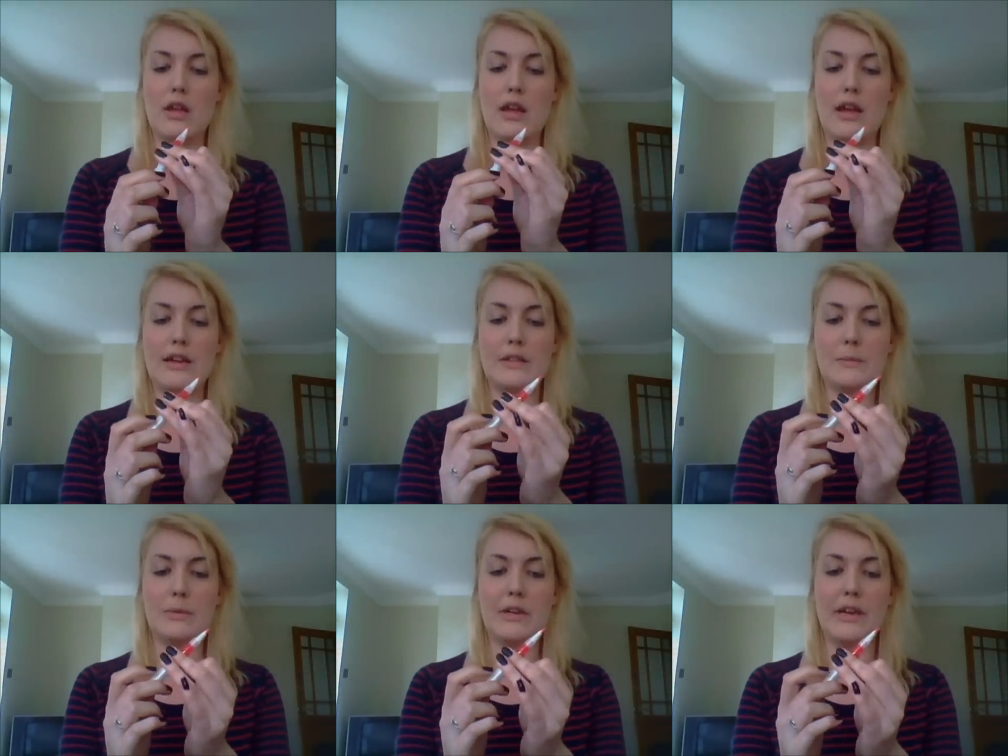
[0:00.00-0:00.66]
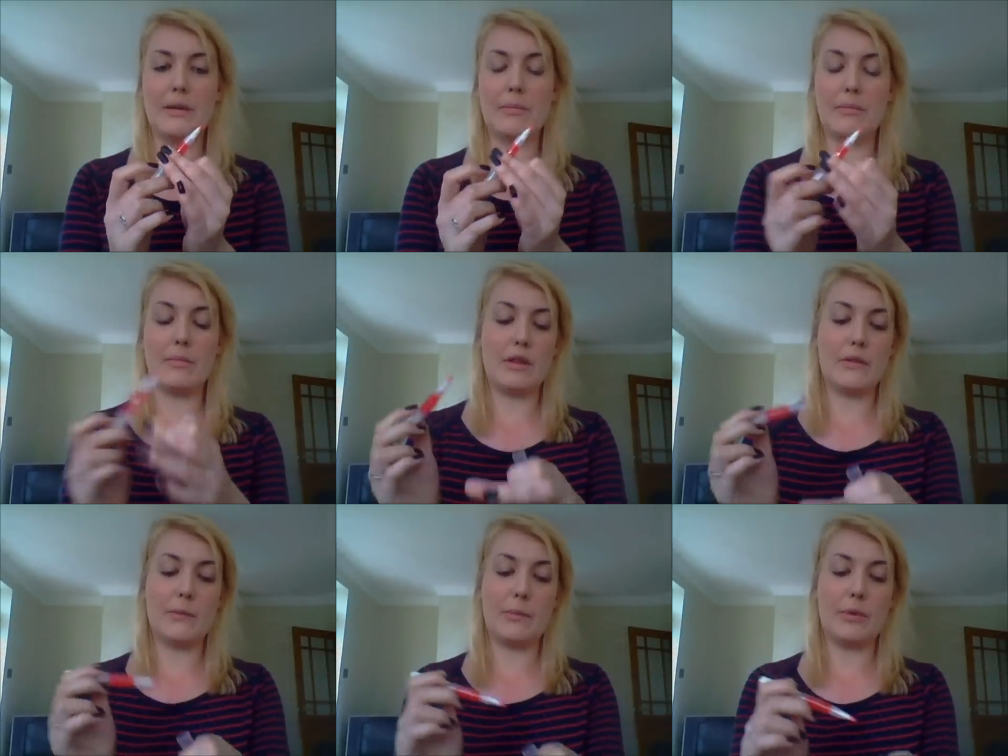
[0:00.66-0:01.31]
And it's pretty,
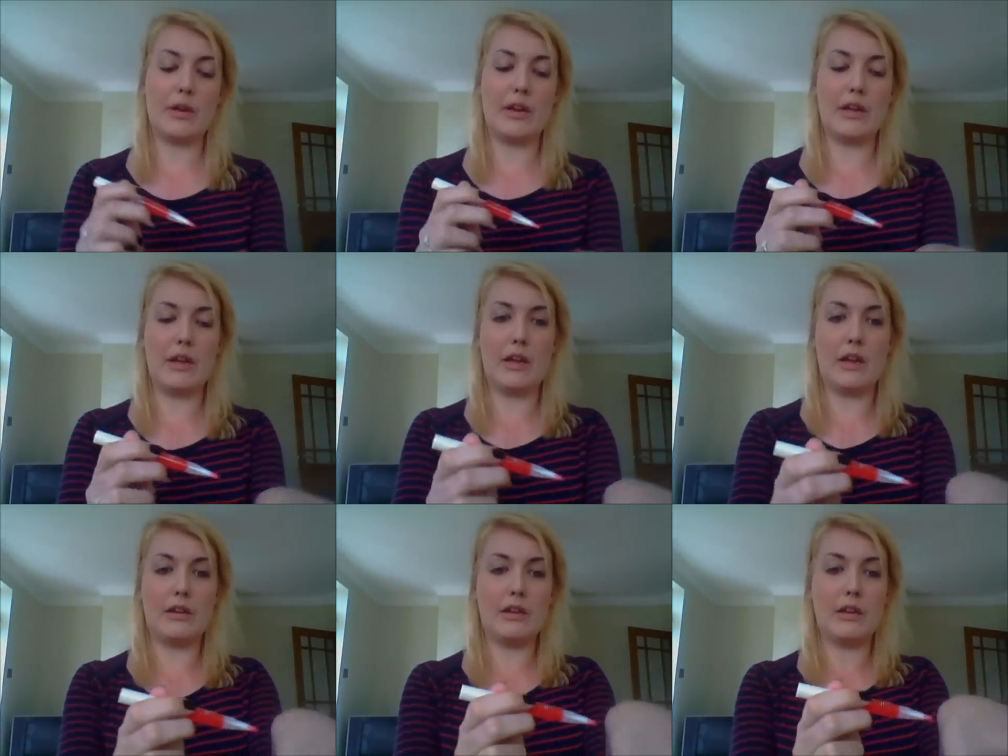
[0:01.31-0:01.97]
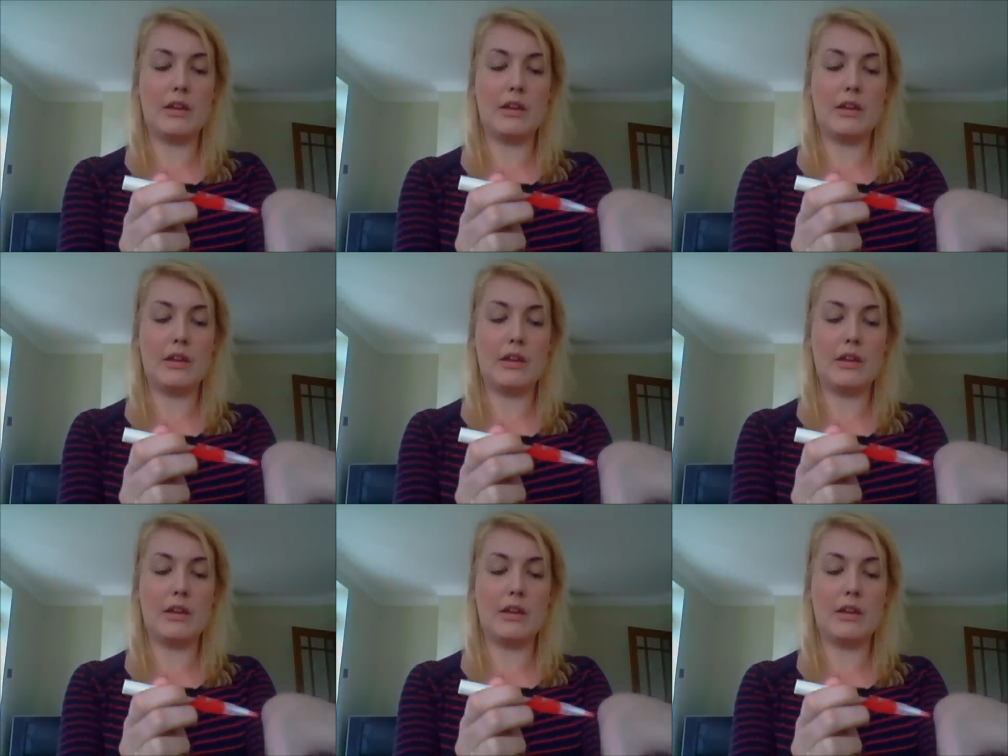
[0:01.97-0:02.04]
pretty good.